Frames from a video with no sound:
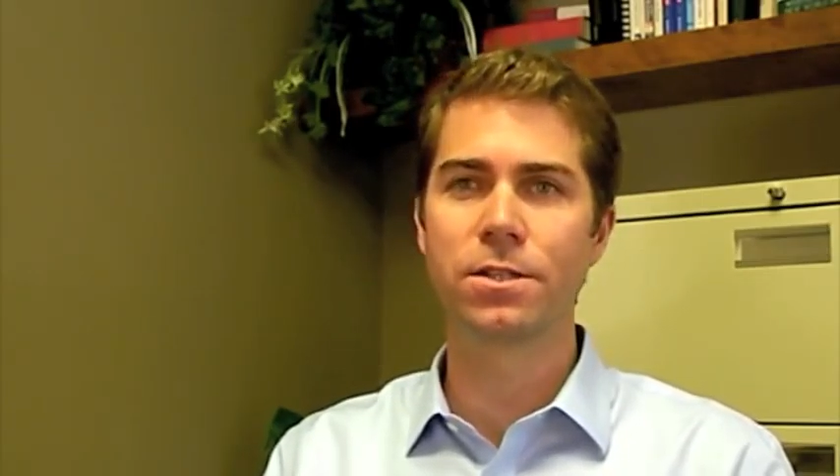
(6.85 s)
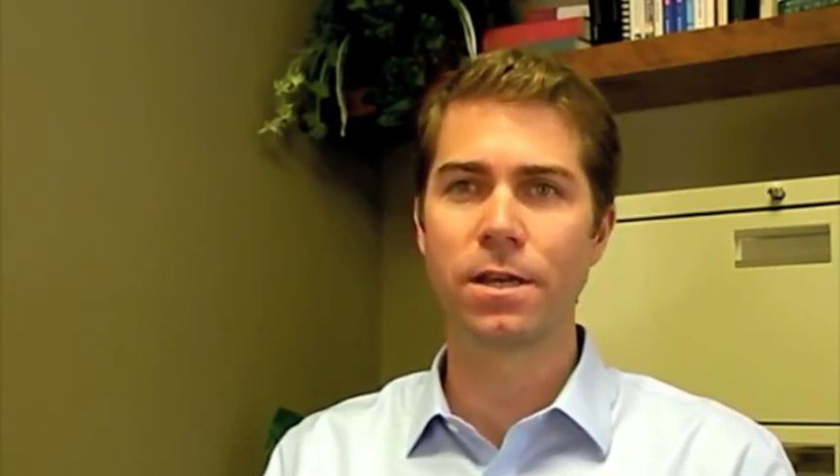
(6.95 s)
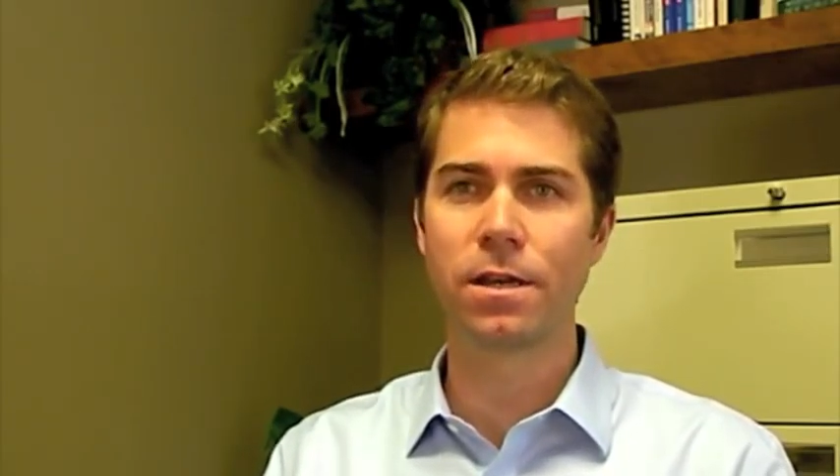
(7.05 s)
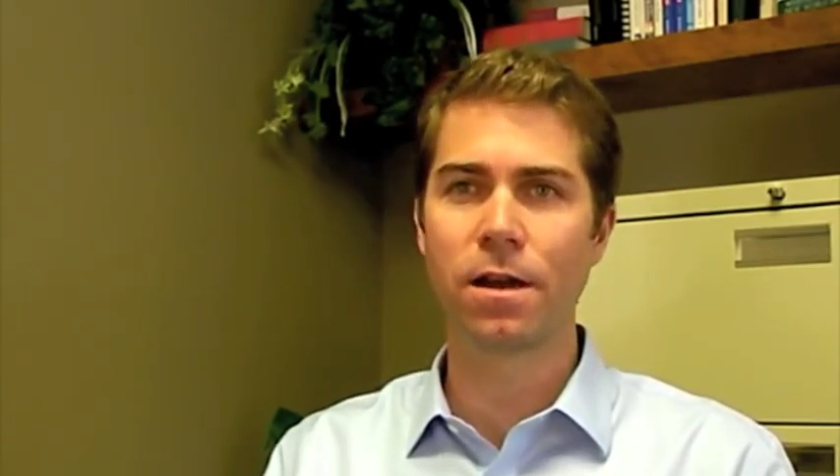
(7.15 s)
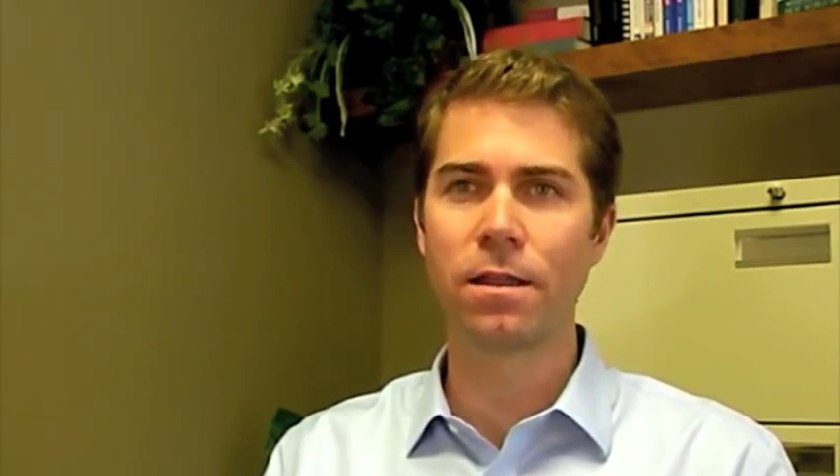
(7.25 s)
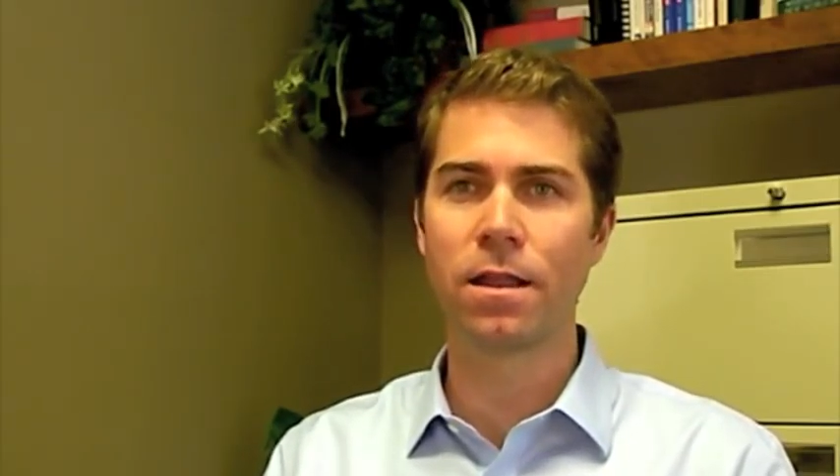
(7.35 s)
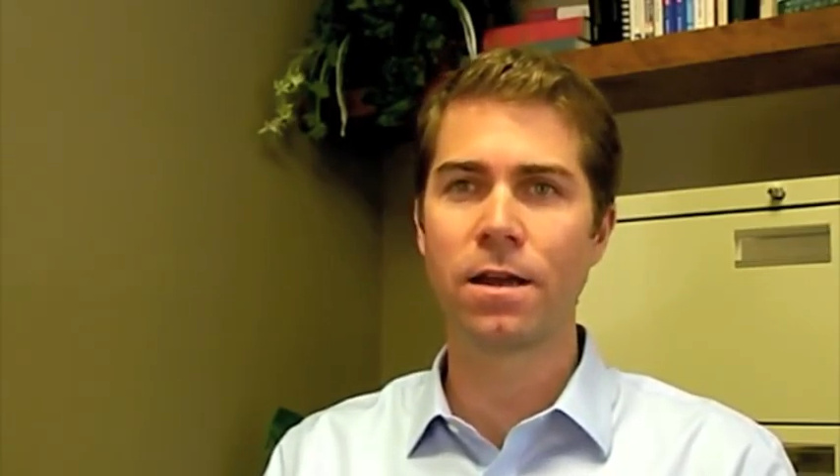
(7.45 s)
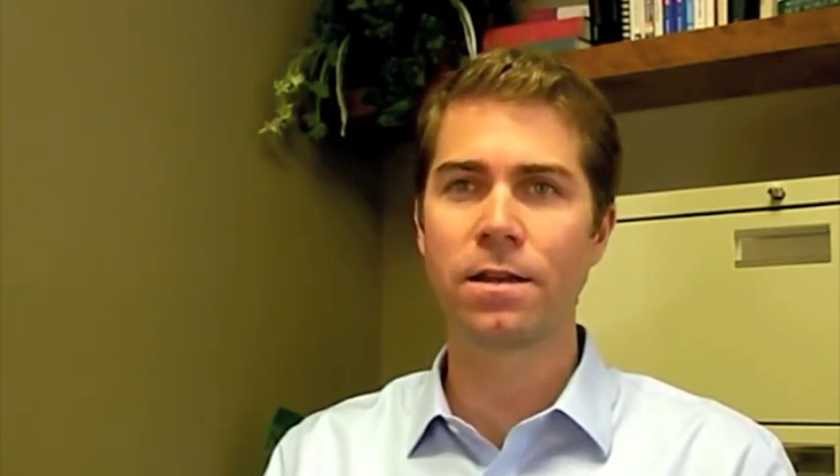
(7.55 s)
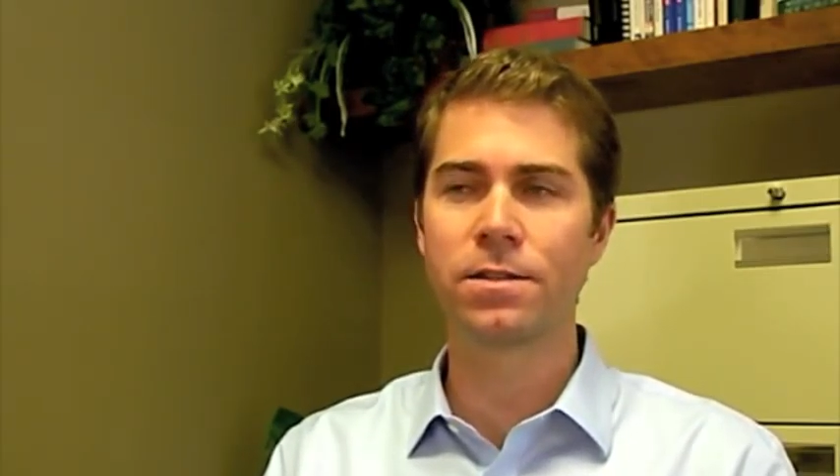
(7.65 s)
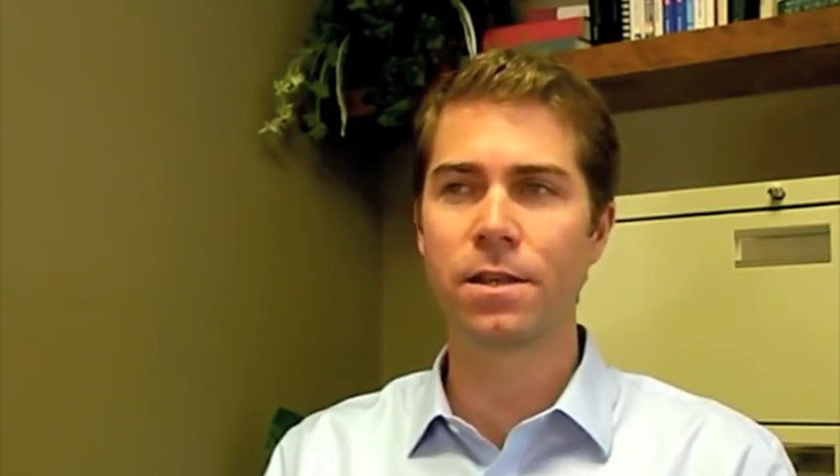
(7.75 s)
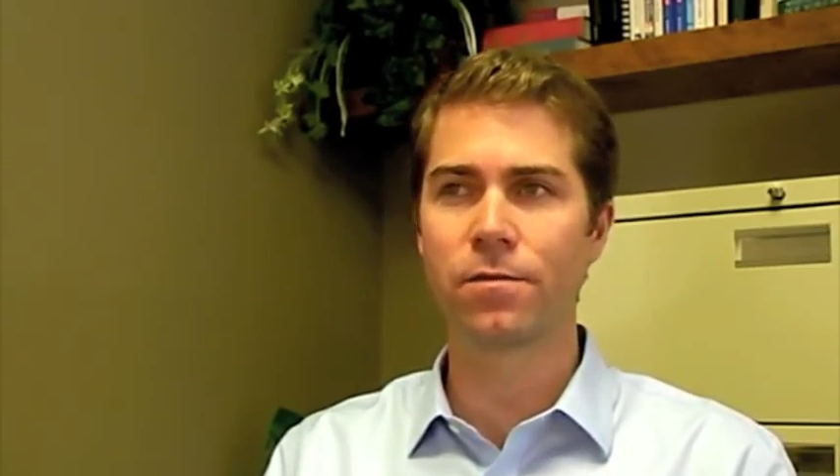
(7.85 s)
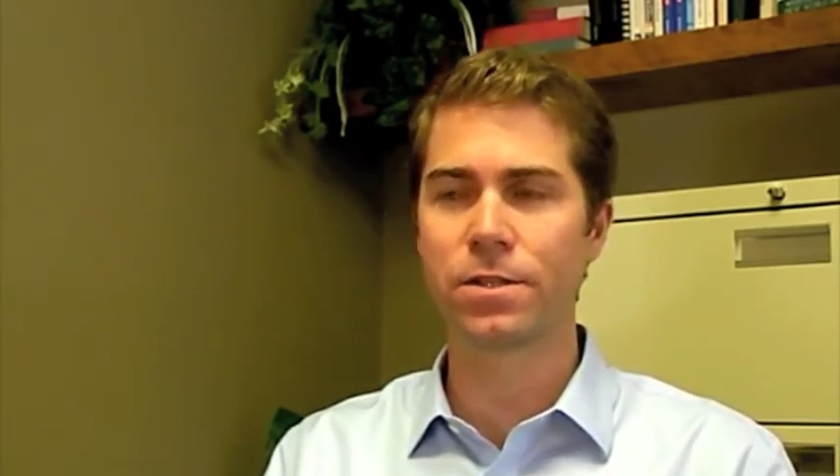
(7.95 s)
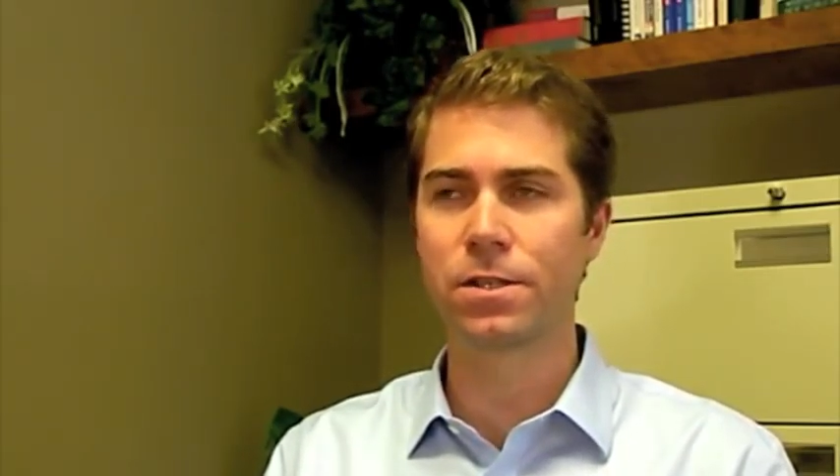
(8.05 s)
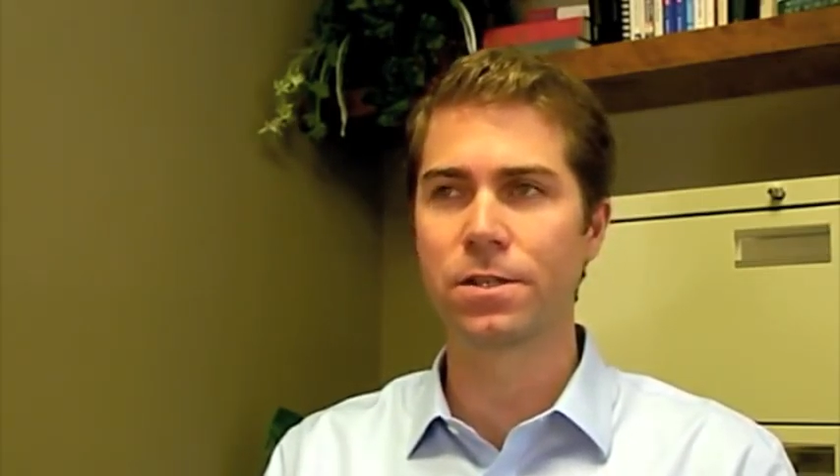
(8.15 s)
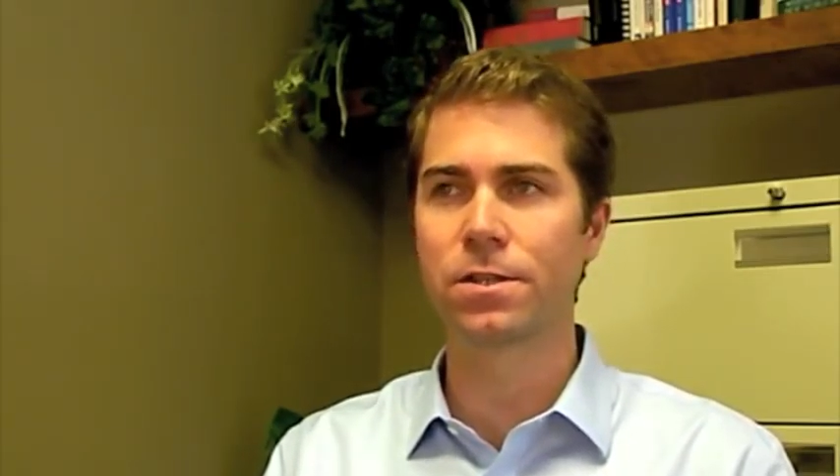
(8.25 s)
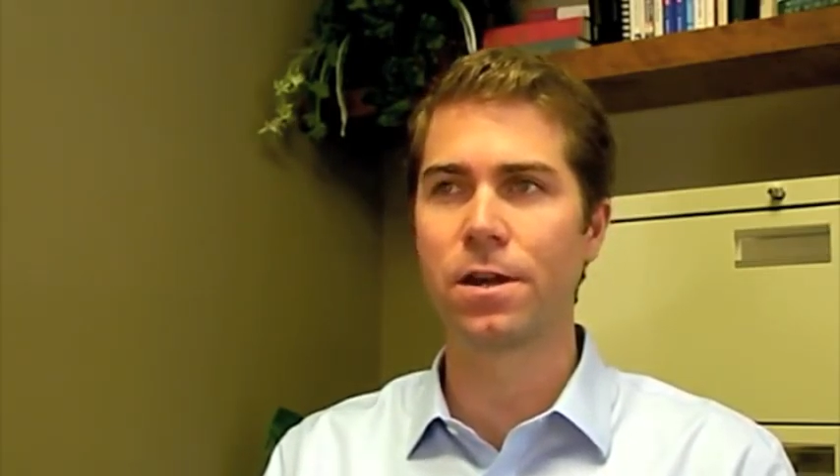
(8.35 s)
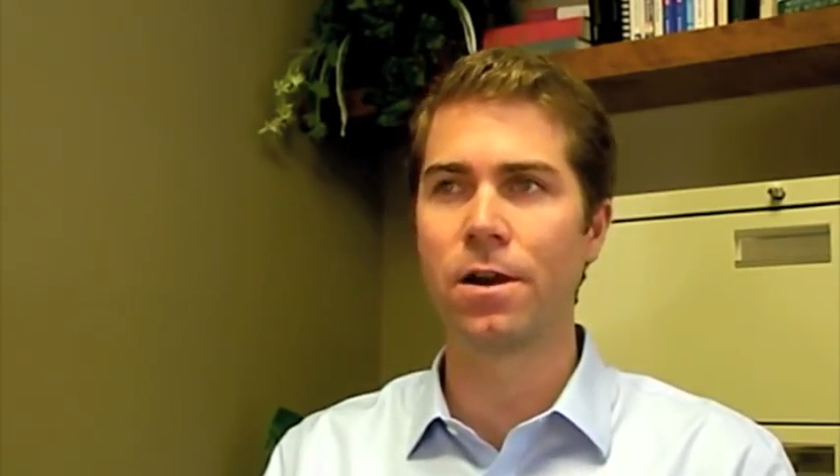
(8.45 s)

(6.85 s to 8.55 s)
estate online in San Francisco.